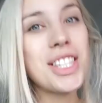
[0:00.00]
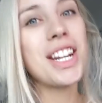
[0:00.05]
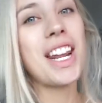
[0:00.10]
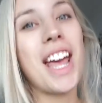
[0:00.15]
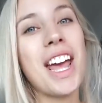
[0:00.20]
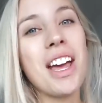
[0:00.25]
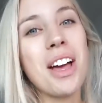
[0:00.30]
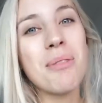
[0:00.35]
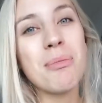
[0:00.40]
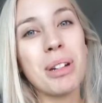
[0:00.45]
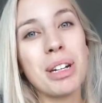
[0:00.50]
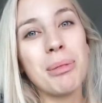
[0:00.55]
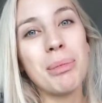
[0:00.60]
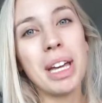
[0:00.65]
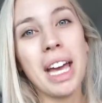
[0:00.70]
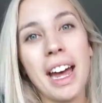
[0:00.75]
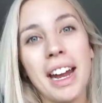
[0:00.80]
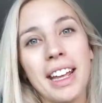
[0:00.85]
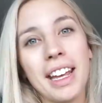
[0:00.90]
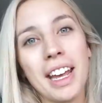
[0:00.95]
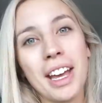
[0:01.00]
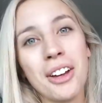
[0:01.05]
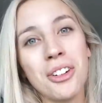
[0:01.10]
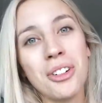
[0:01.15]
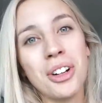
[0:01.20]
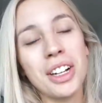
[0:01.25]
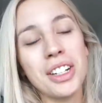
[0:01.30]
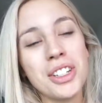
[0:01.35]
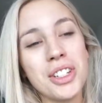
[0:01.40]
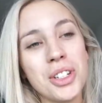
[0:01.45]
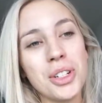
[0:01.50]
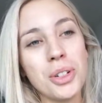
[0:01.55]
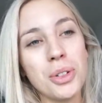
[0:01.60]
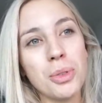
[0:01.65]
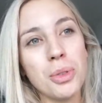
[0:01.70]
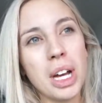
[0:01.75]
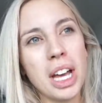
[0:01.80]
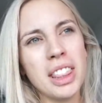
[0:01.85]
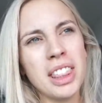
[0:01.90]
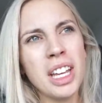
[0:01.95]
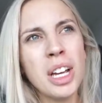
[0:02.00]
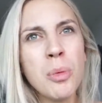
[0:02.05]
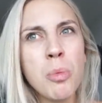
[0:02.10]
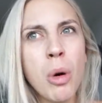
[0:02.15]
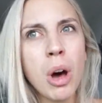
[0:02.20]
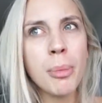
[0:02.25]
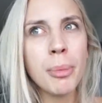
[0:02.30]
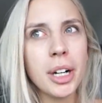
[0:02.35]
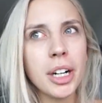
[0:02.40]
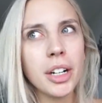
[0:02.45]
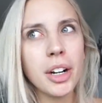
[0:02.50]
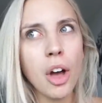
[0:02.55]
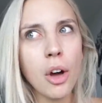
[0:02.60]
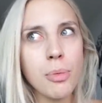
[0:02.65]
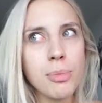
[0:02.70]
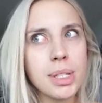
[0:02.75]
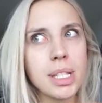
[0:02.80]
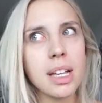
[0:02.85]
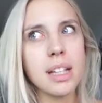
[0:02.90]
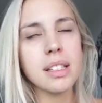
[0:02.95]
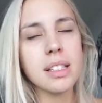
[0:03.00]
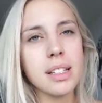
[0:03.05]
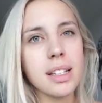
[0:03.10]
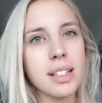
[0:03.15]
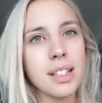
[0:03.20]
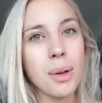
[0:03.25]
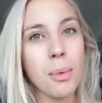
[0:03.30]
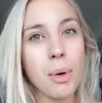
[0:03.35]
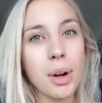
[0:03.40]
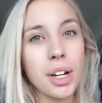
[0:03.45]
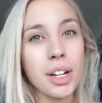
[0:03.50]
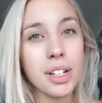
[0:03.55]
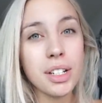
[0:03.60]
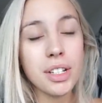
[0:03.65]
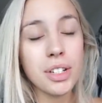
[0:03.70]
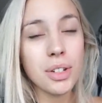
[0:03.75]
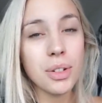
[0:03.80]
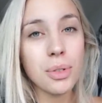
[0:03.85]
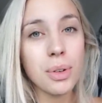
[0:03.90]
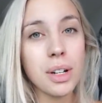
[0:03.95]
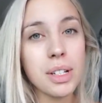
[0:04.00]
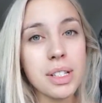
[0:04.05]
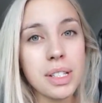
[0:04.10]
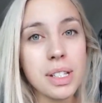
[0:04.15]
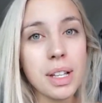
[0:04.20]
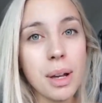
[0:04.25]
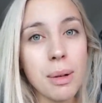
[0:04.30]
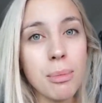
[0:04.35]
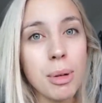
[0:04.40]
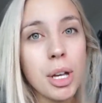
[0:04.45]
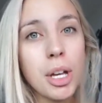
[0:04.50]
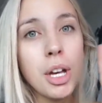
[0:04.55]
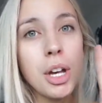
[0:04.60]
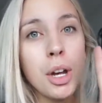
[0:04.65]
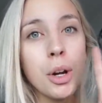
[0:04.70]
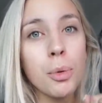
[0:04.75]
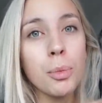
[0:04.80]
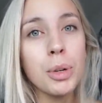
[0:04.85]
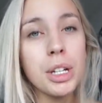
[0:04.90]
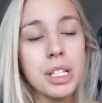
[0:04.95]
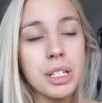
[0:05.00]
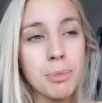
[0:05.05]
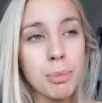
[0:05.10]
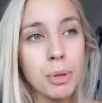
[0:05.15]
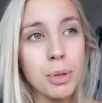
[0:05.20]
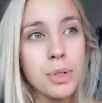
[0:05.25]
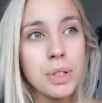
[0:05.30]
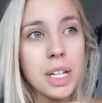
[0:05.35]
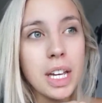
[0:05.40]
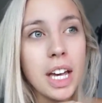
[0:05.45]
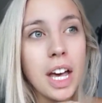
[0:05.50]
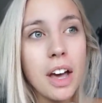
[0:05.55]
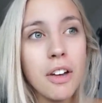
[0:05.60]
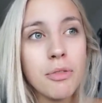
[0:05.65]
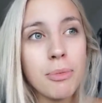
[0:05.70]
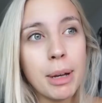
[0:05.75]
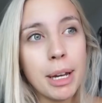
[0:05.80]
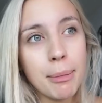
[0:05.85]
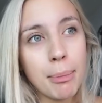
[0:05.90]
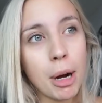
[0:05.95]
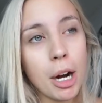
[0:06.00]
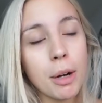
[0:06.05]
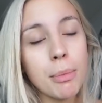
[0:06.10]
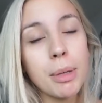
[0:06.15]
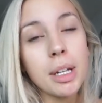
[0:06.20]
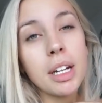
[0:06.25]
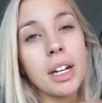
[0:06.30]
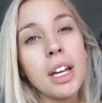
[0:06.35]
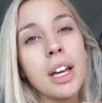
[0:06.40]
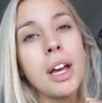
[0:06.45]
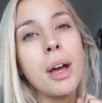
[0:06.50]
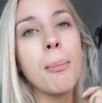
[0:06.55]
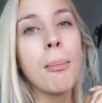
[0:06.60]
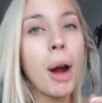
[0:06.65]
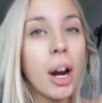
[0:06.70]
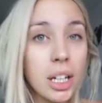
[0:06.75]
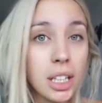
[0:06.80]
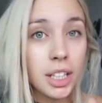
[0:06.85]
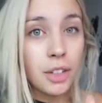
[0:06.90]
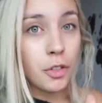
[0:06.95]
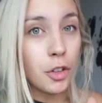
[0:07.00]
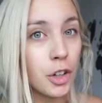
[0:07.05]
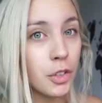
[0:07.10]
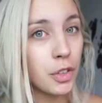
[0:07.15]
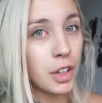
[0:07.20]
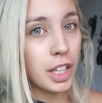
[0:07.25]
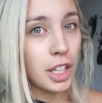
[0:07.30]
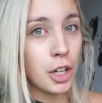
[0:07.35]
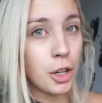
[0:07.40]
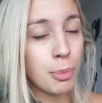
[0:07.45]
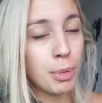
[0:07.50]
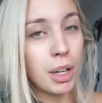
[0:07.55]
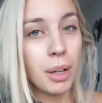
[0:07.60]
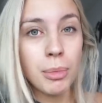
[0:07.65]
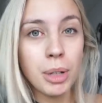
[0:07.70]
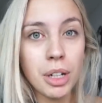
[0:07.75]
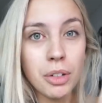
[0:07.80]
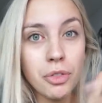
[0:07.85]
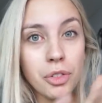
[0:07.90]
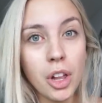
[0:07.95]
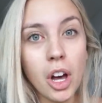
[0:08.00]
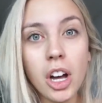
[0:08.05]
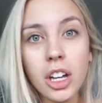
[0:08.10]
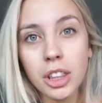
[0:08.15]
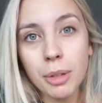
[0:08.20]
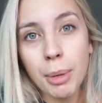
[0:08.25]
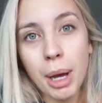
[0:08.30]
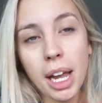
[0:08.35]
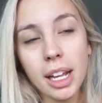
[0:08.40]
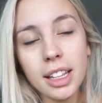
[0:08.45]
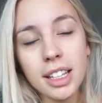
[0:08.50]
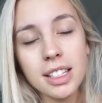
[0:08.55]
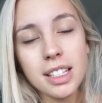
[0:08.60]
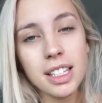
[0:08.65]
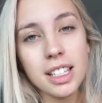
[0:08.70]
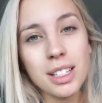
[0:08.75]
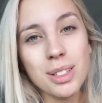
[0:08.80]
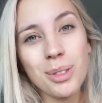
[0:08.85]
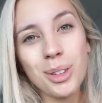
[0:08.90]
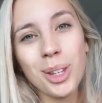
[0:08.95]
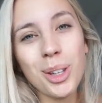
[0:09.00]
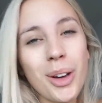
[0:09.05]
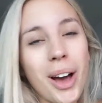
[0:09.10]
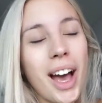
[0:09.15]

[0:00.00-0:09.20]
Today, I'm going to be heading out to, I think, Walmart and HomeSense, because I want to do some re-sprucing of my apartment, partly for a video, but I'm going to vlog the behind the scenes with you